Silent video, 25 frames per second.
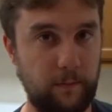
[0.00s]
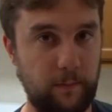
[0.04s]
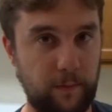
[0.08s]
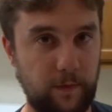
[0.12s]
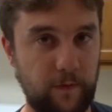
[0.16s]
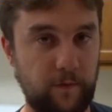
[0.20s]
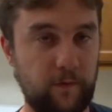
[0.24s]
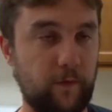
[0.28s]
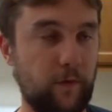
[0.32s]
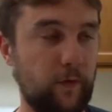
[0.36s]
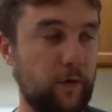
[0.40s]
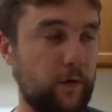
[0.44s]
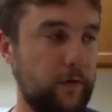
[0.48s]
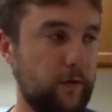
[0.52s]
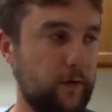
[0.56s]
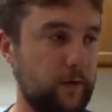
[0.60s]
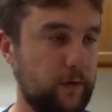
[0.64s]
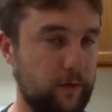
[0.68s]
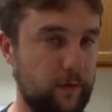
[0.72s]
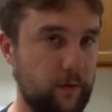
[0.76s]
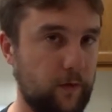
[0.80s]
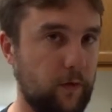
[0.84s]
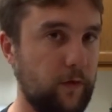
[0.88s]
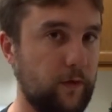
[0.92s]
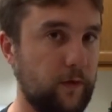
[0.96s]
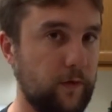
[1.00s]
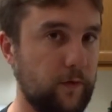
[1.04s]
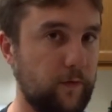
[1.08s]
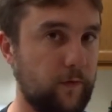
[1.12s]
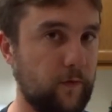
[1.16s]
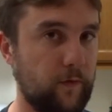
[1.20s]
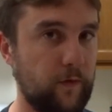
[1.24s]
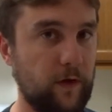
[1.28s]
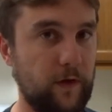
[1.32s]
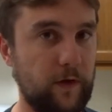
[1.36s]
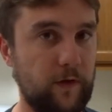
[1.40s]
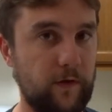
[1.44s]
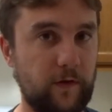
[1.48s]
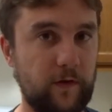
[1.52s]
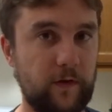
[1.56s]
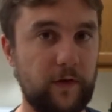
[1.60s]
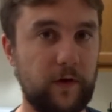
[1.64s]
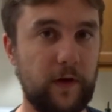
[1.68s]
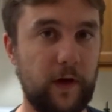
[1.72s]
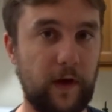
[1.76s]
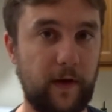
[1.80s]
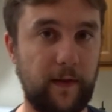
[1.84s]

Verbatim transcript: before you can throw it in the fridge.